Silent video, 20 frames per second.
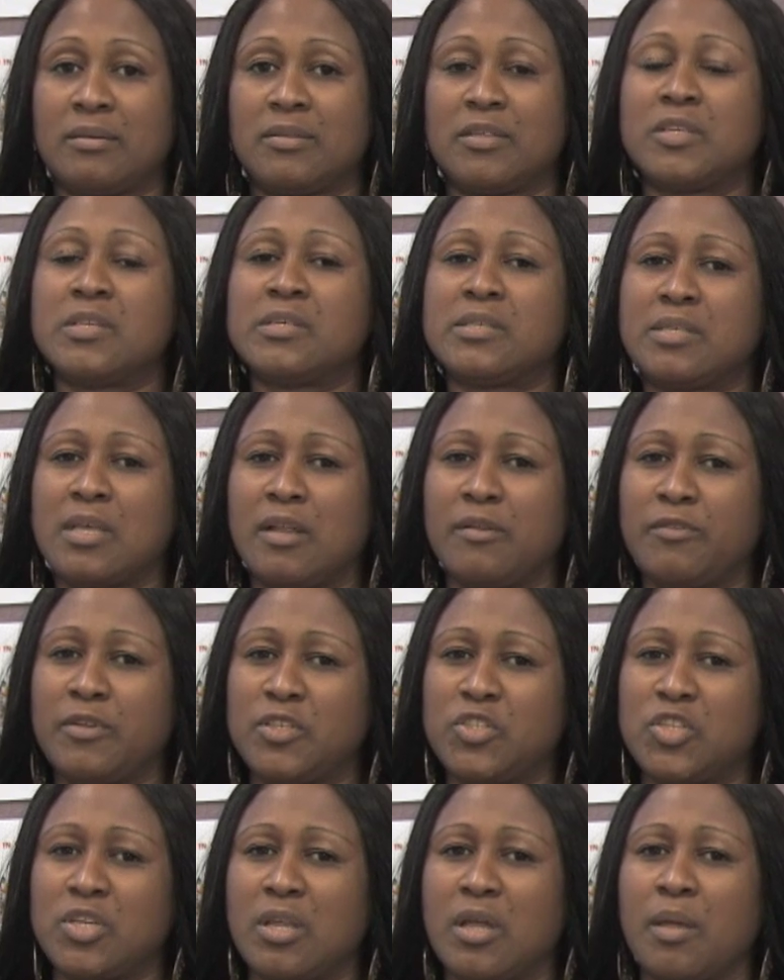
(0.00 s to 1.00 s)
to the
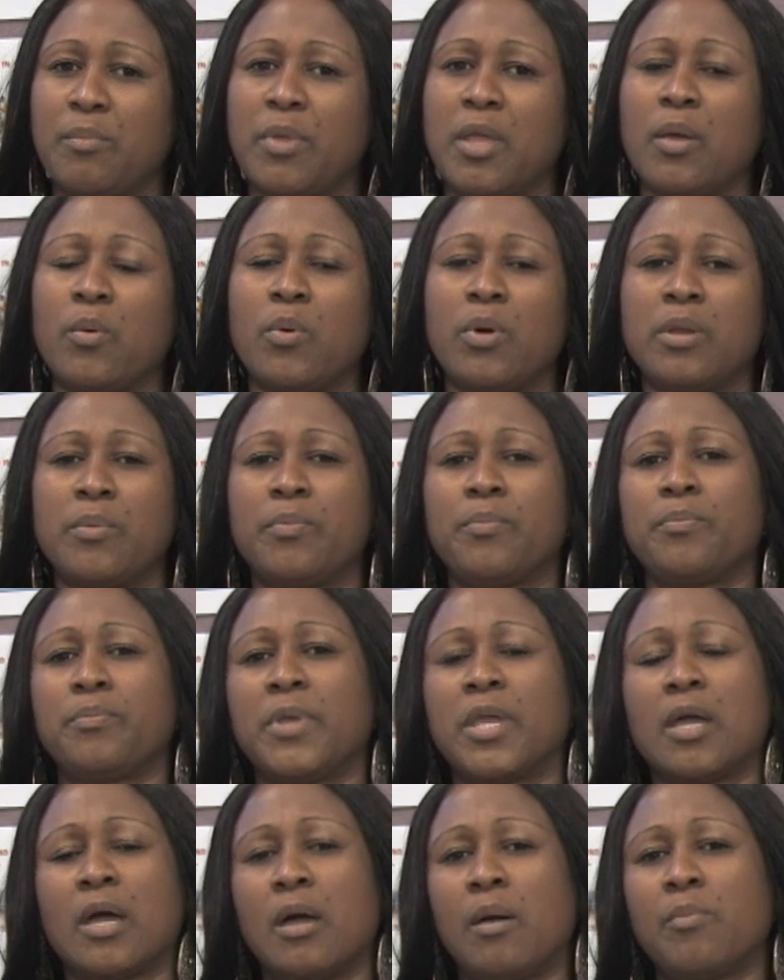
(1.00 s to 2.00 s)
Salvation Army. I want to
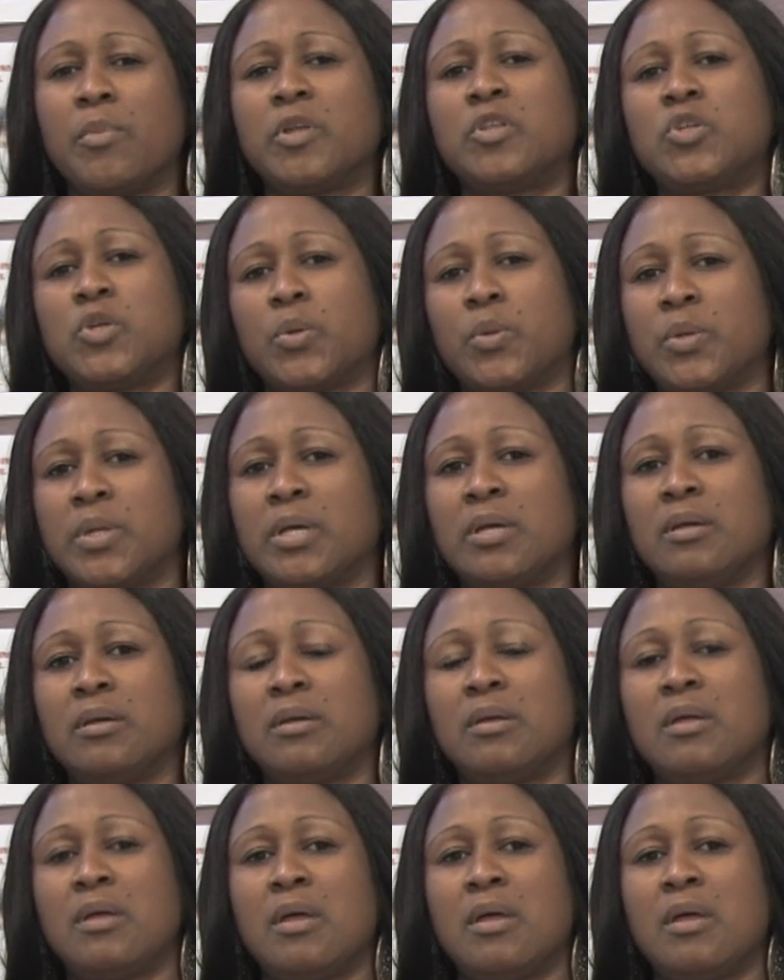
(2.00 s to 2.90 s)
become a donor,